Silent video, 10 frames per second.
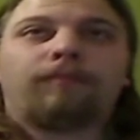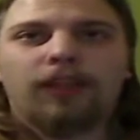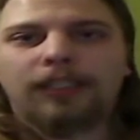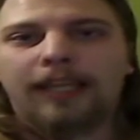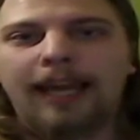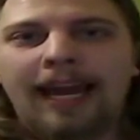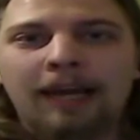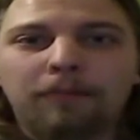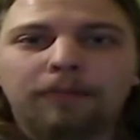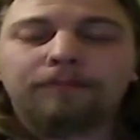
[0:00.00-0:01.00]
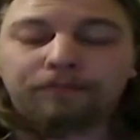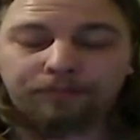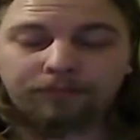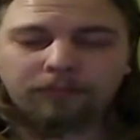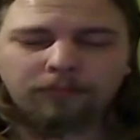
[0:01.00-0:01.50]
this game,
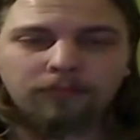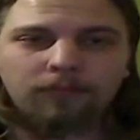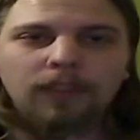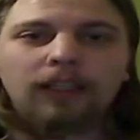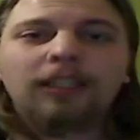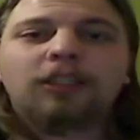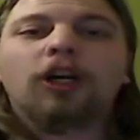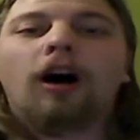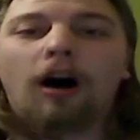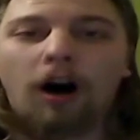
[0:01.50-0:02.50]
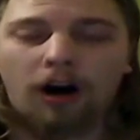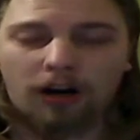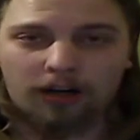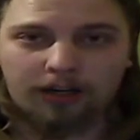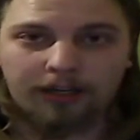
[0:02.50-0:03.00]
it's
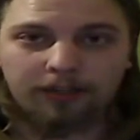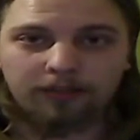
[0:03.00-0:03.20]
hard.